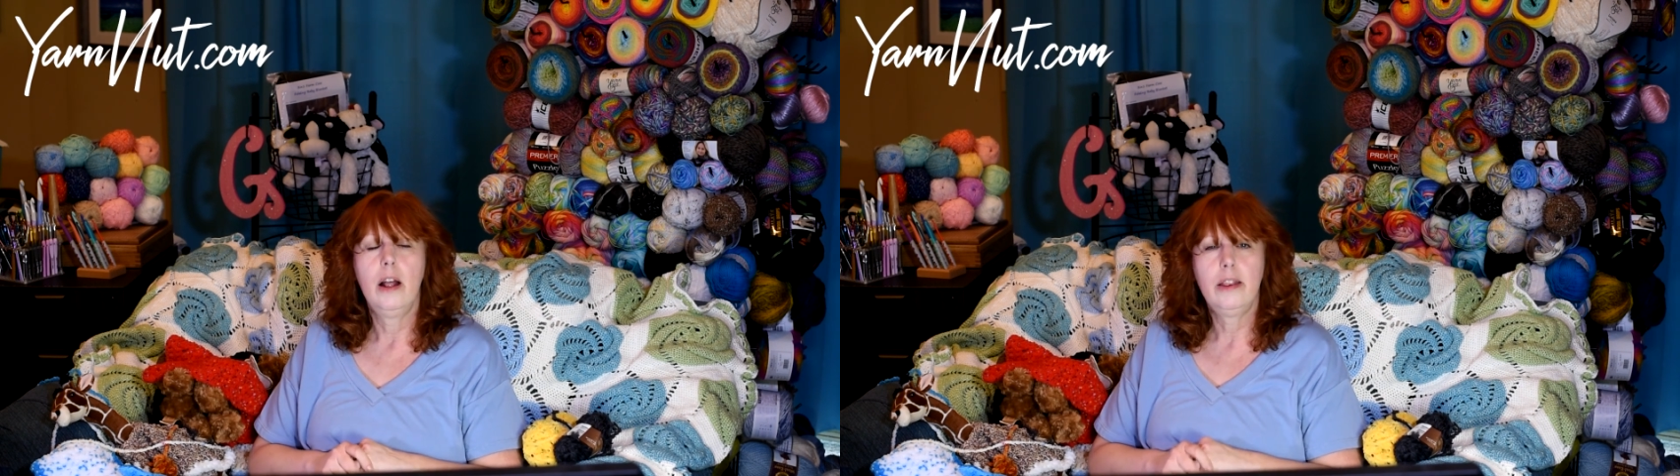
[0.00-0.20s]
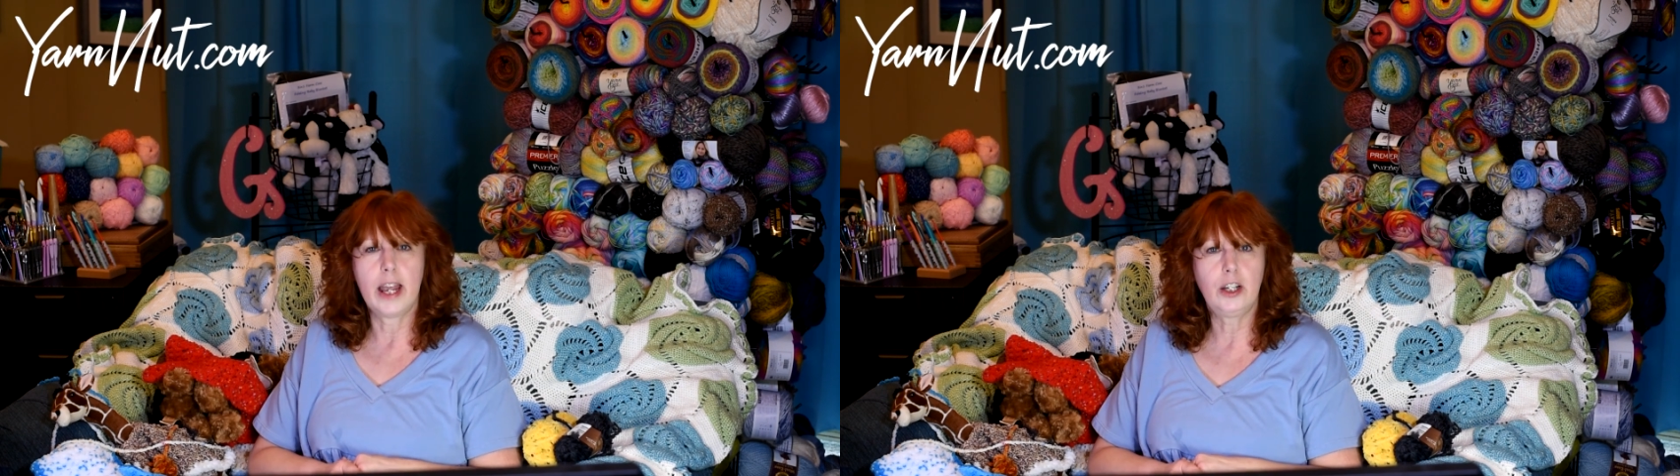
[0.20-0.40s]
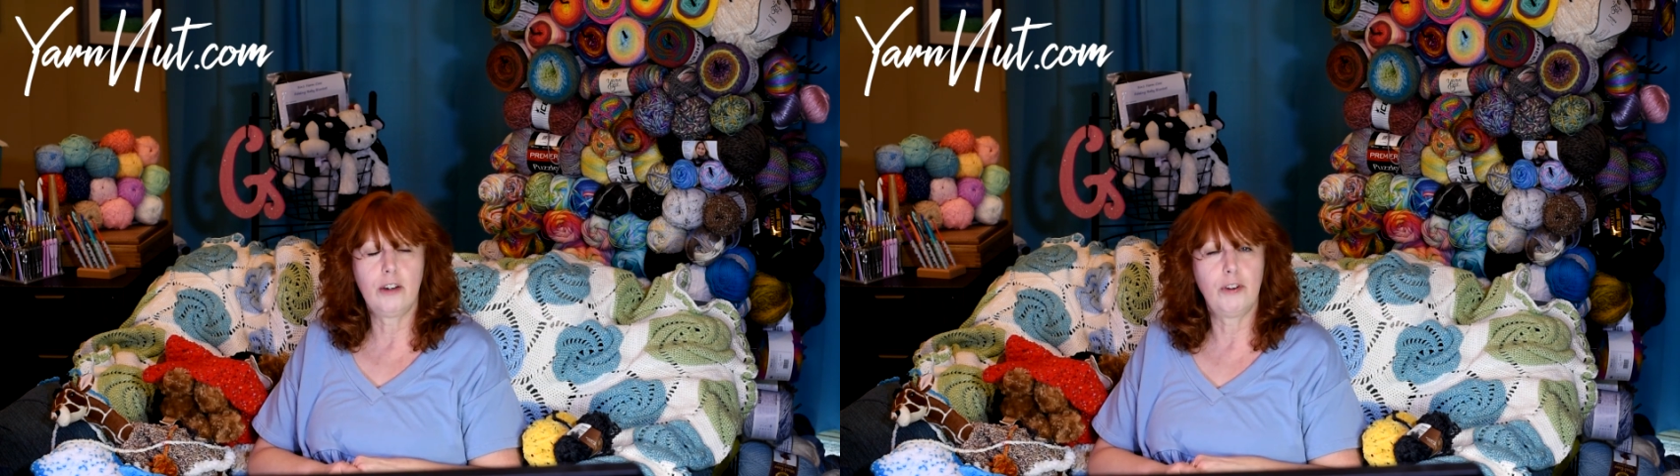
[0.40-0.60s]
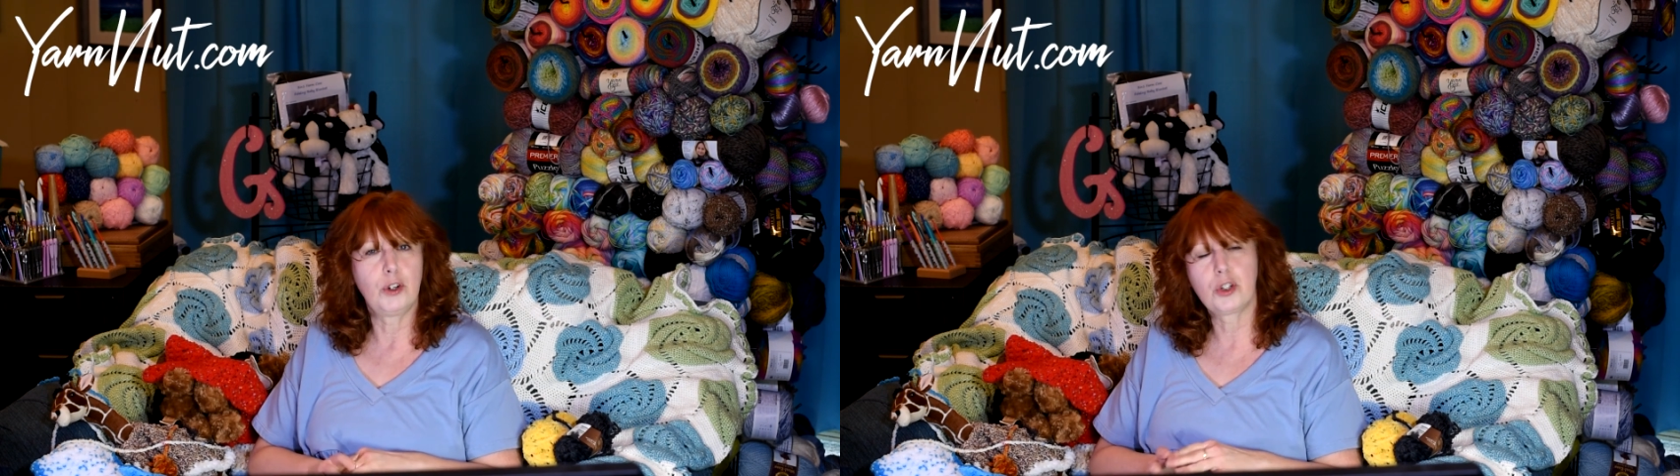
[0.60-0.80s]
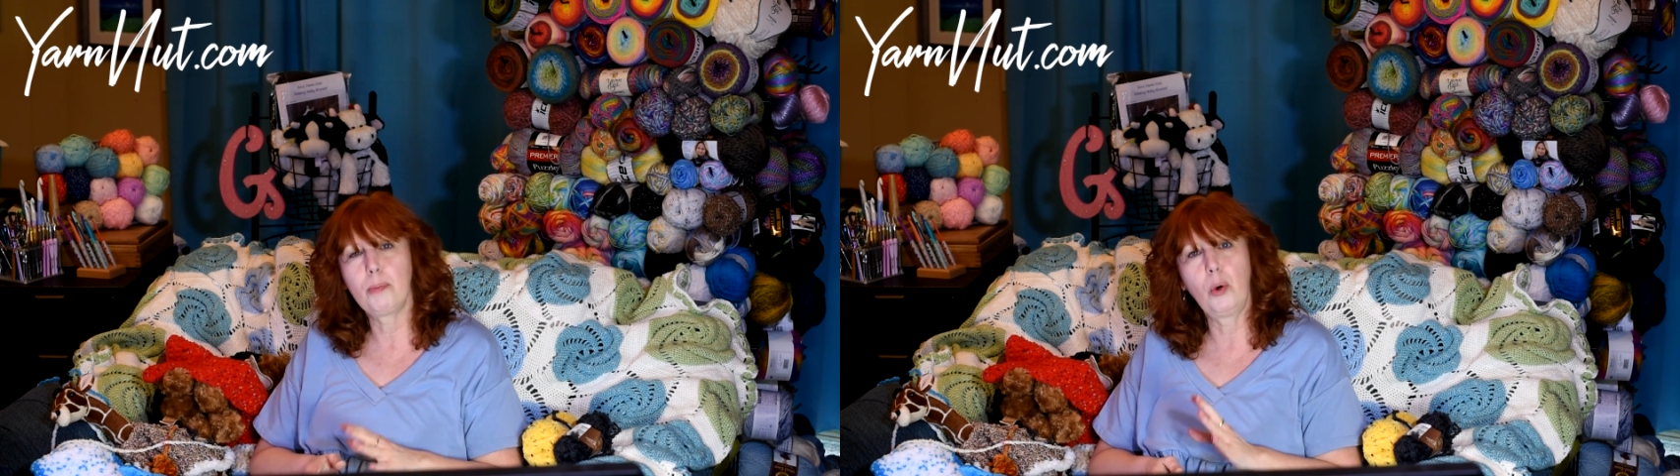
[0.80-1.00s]
Thank you for
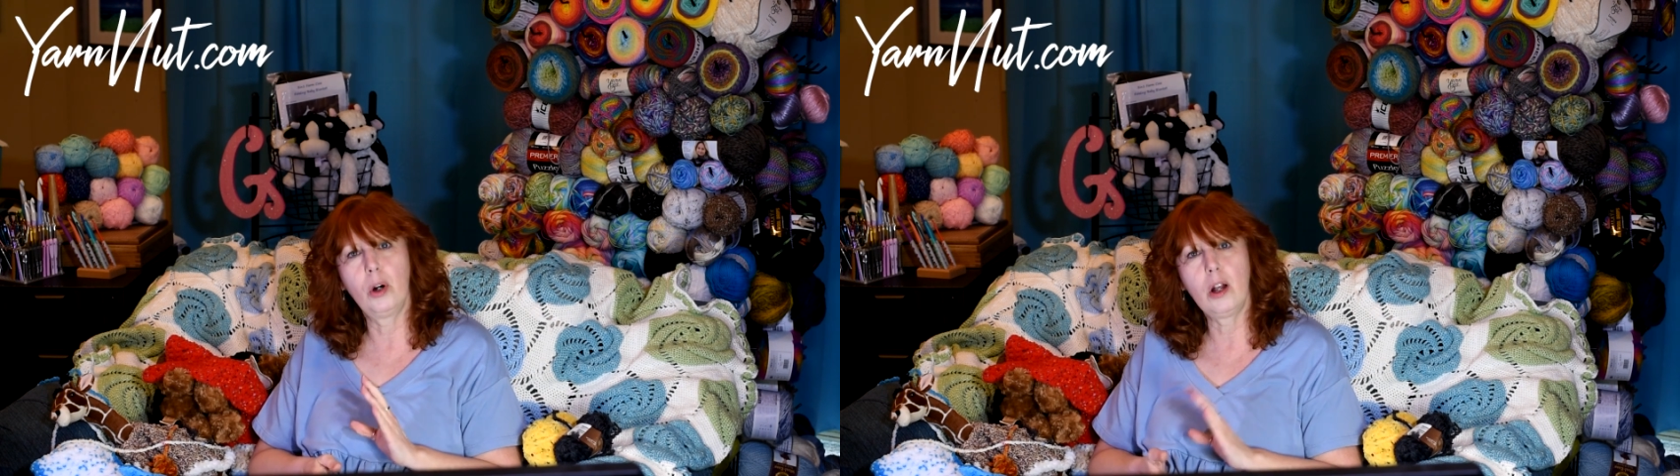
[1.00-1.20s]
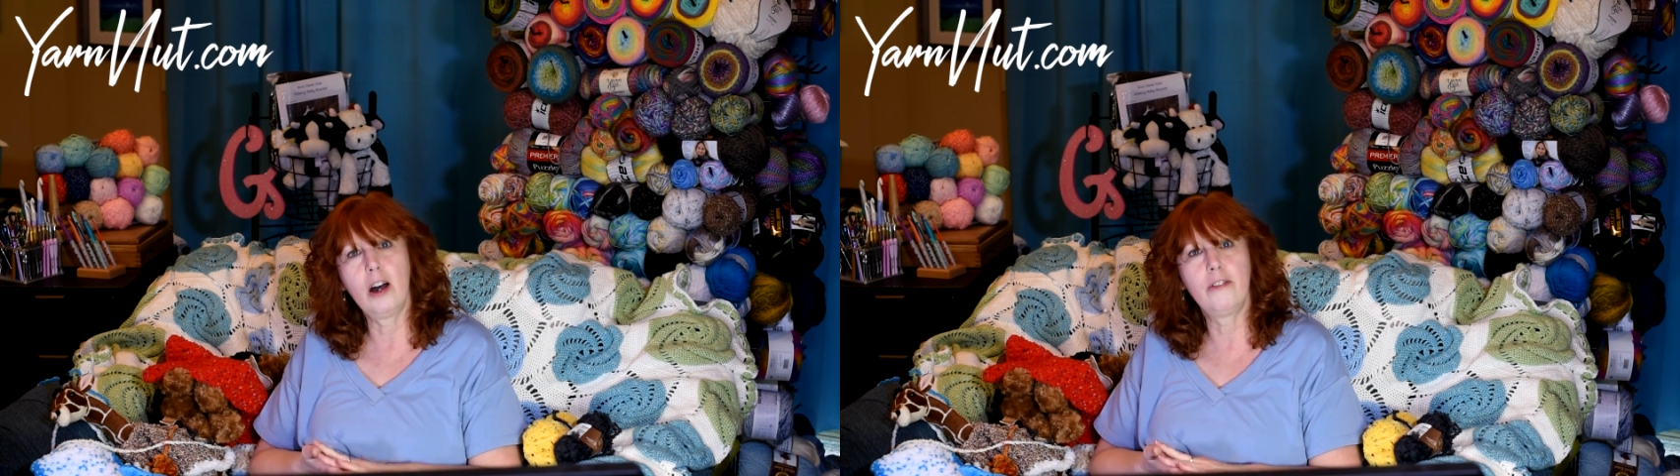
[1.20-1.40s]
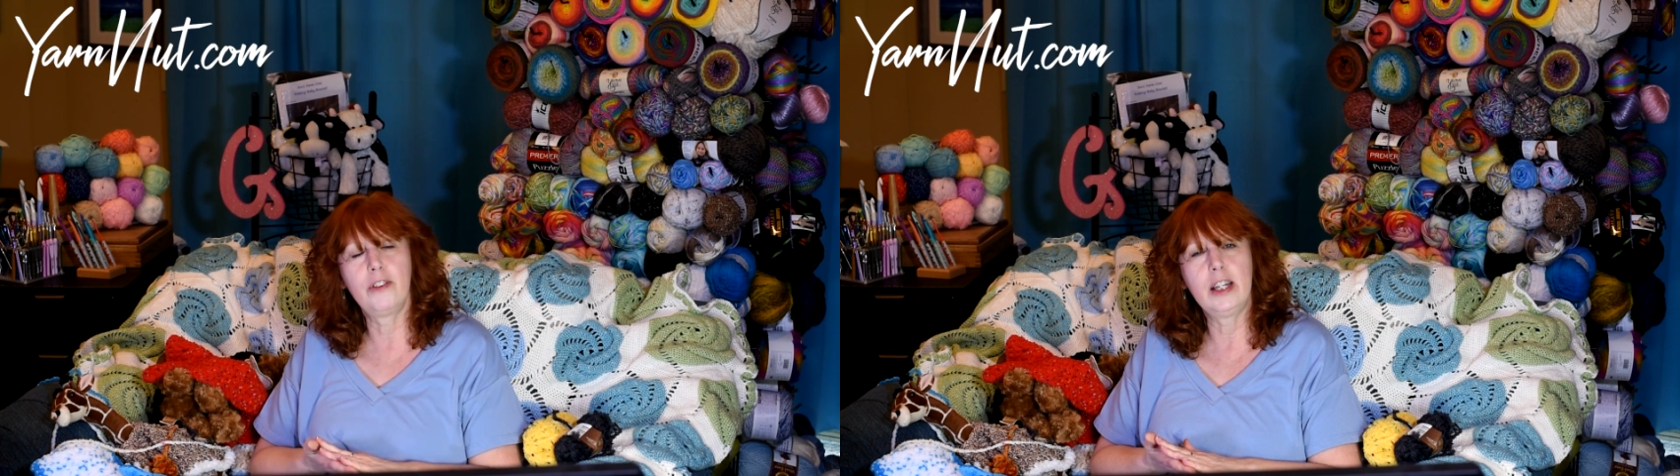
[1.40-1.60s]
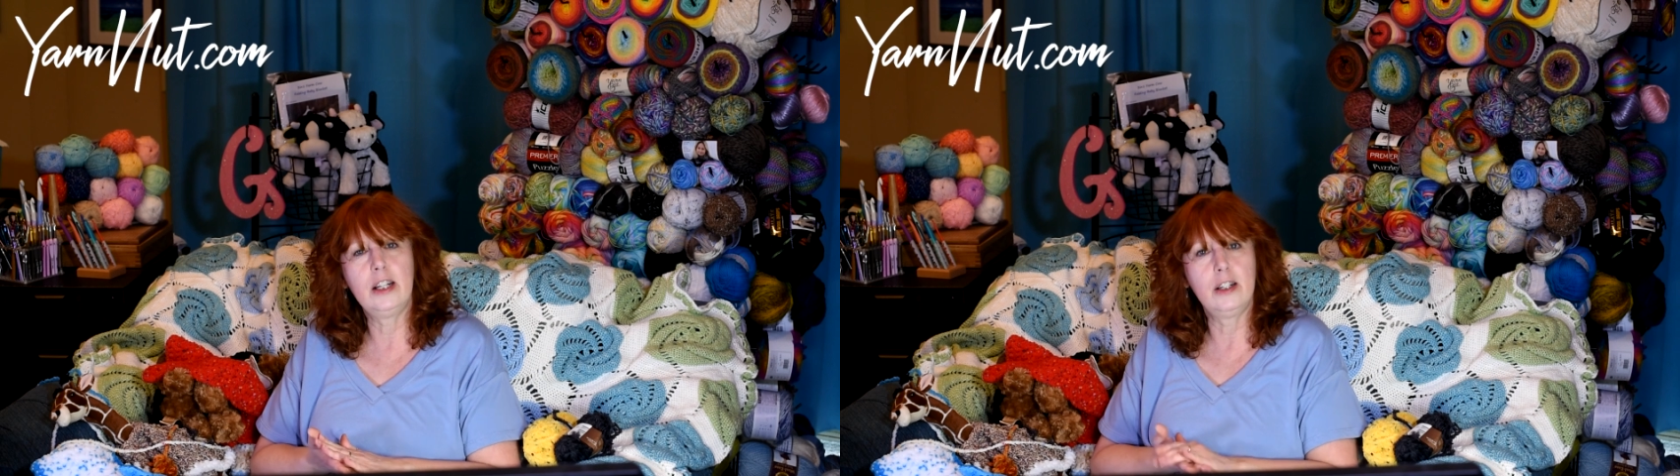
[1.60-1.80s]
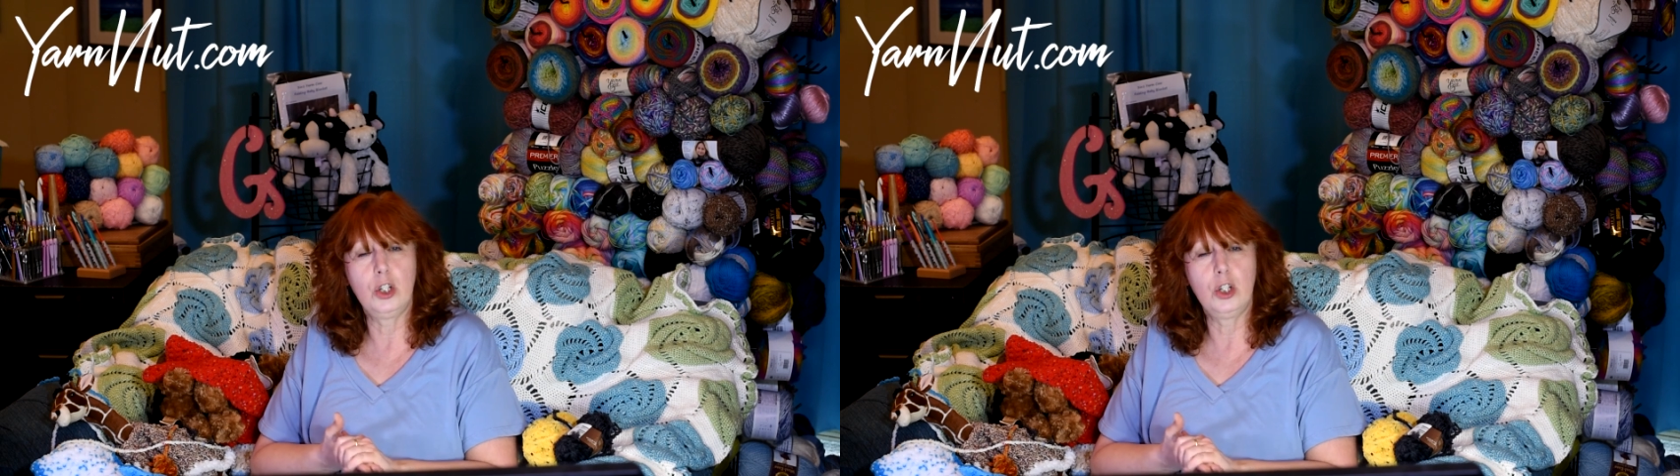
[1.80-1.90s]
your support of the